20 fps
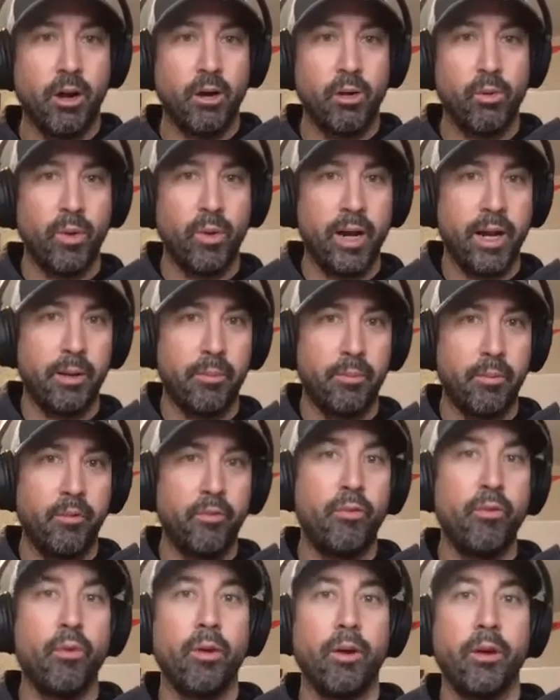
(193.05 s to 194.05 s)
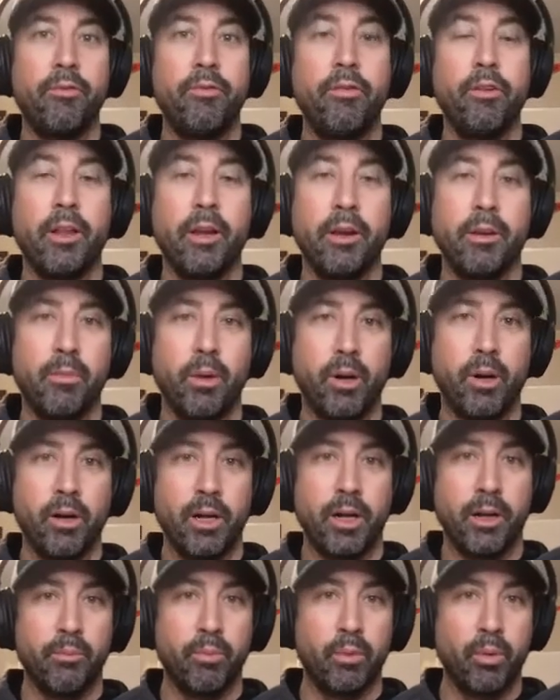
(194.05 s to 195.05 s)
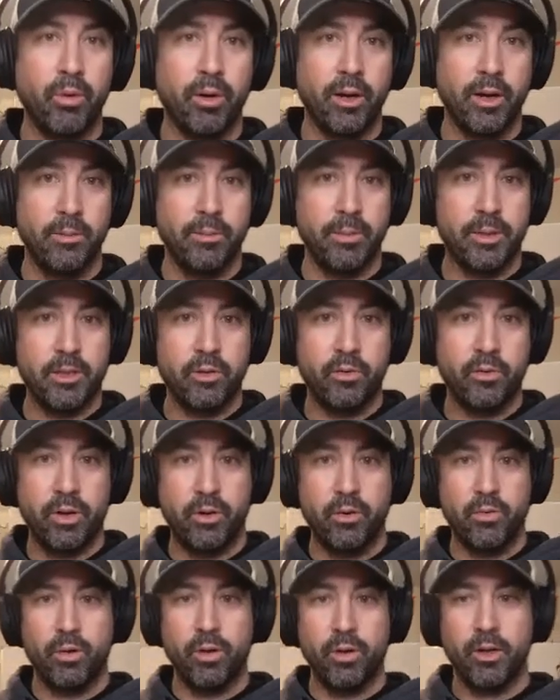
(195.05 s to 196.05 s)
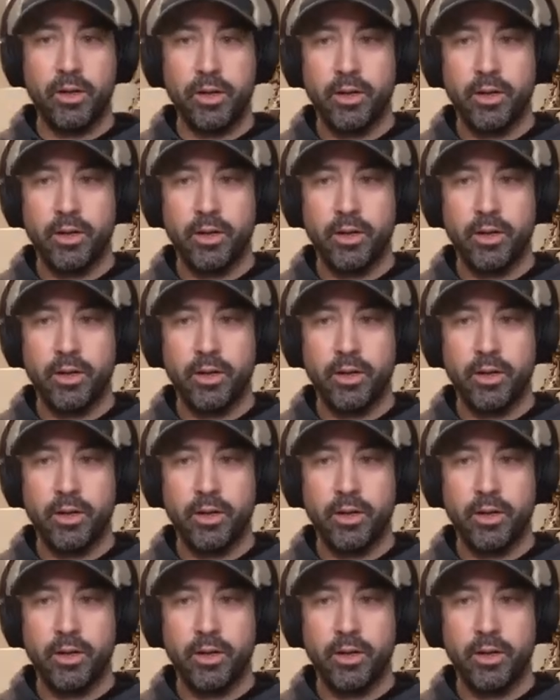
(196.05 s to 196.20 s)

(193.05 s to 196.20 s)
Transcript: already before an affiliate marketing program is going to work.